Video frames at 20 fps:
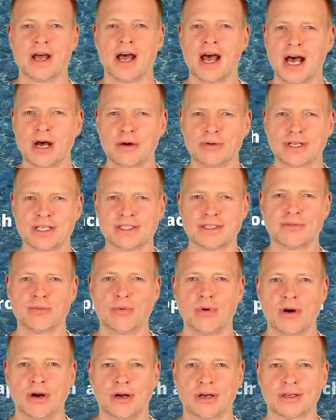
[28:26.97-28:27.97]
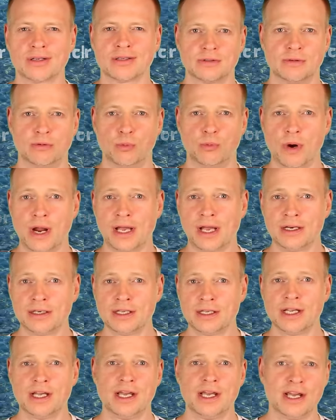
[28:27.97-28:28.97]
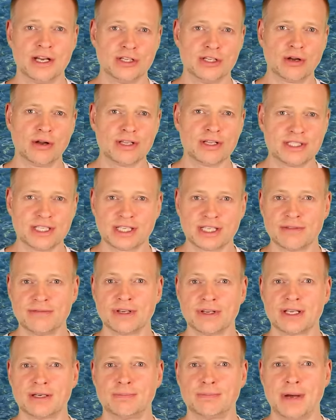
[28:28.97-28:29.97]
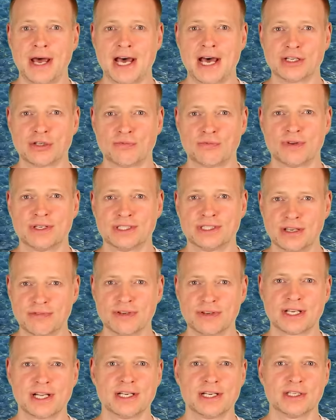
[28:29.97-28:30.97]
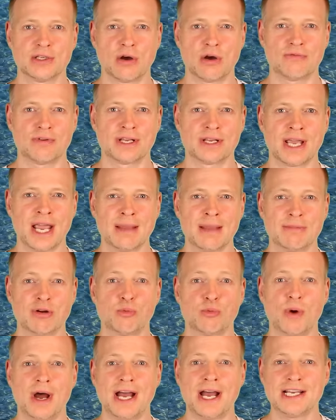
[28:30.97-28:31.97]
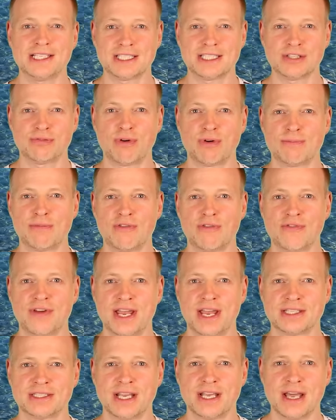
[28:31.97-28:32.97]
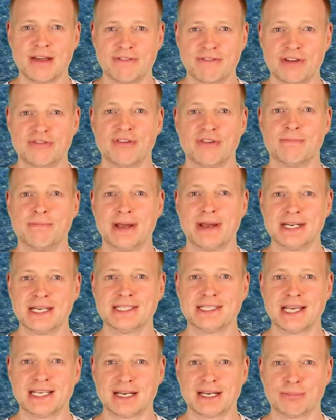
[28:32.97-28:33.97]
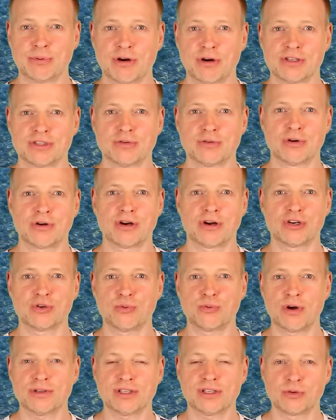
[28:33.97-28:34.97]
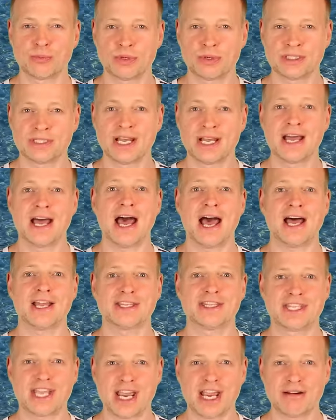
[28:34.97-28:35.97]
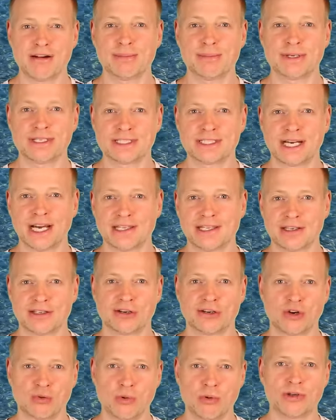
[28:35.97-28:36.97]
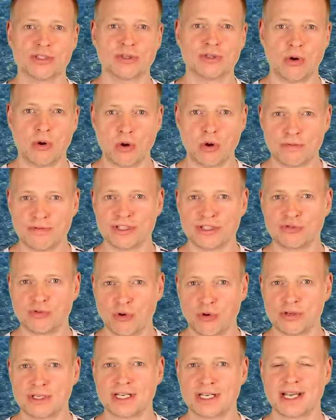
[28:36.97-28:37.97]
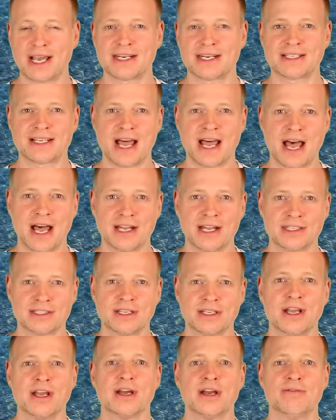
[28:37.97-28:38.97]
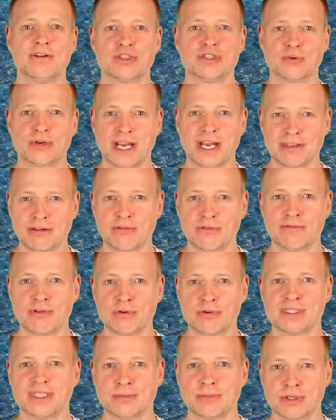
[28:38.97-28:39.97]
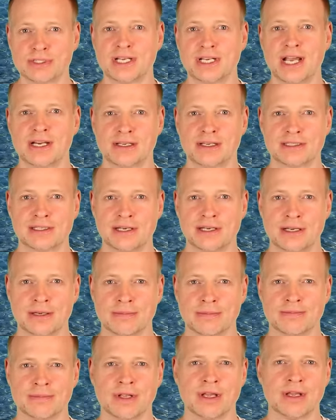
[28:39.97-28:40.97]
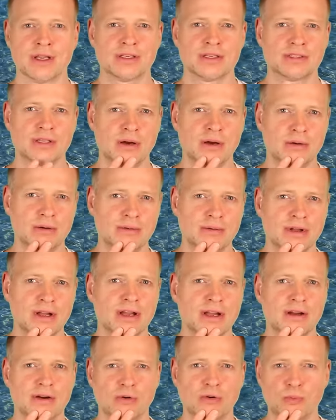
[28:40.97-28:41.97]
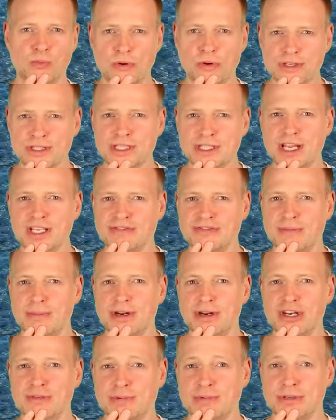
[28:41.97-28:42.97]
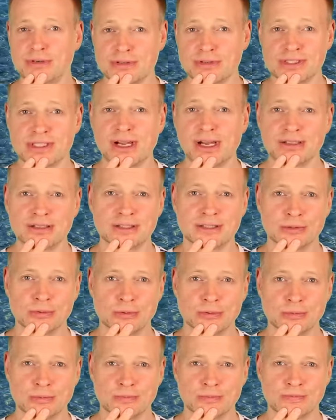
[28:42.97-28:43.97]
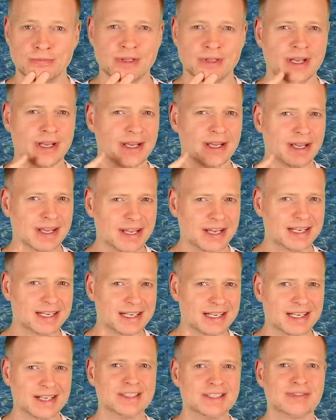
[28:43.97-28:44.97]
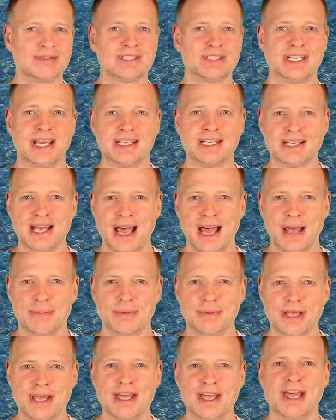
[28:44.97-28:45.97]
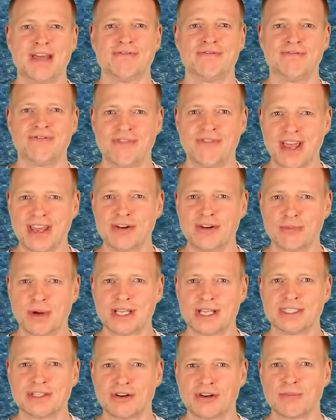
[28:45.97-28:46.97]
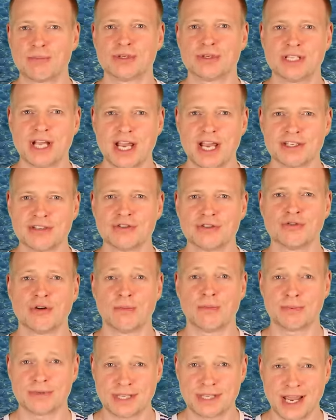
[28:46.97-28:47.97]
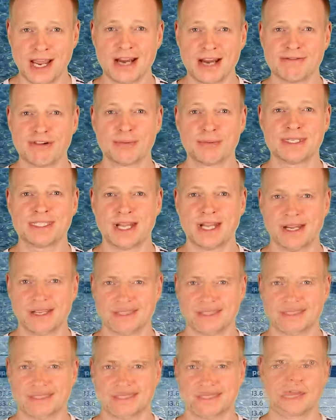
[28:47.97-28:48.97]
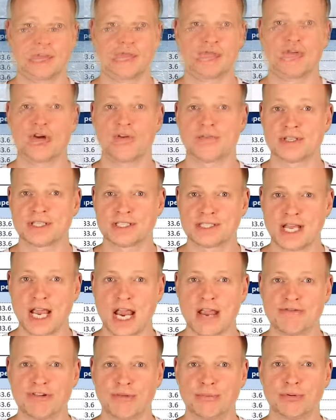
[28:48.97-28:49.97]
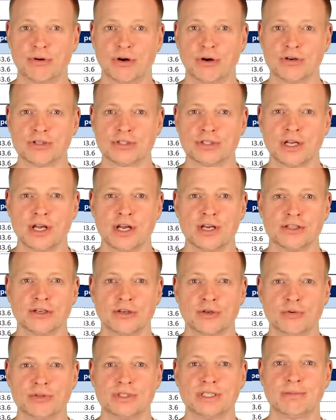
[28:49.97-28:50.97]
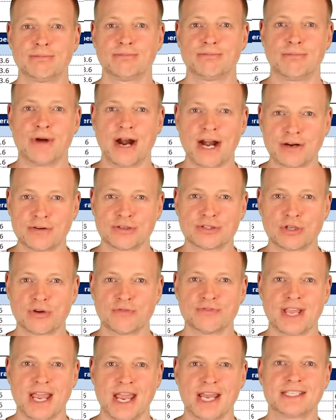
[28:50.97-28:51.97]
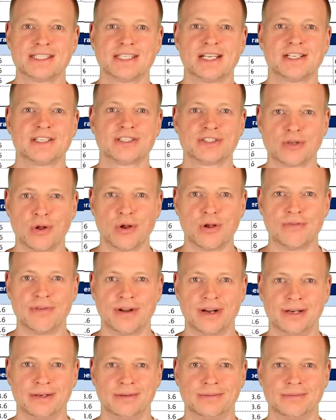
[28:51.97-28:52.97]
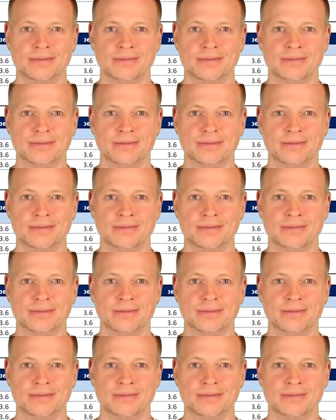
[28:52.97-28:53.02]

How does it work? Well, a non-significant part of the difficulty of a game arises from the fact that the many data points you are confronted with are terribly scattered across all these thirty-nine cards, which you cannot view simultaneously. So, what does the management consultant do? He cleans the data up and then runs a computation to obtain the result. For the safe approach, you use a Microsoft Excel solver.